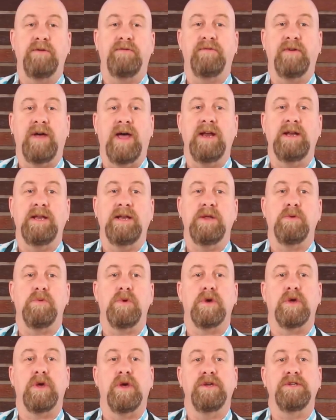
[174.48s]
finally,
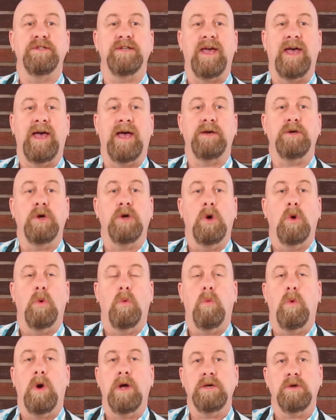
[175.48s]
we're going to add
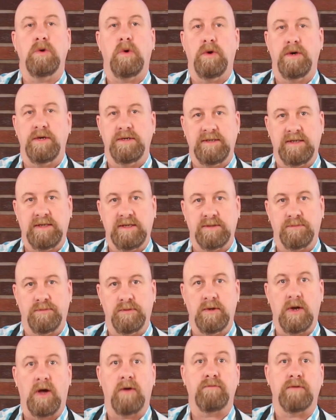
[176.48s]
1/4
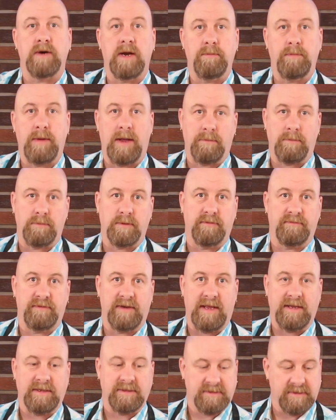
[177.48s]
teaspoon of red pepper
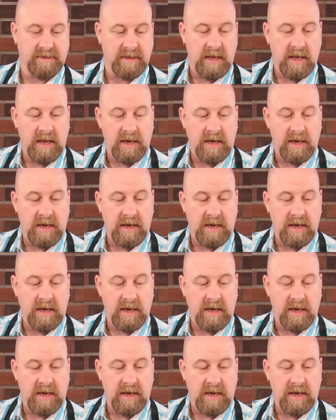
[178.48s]
flakes.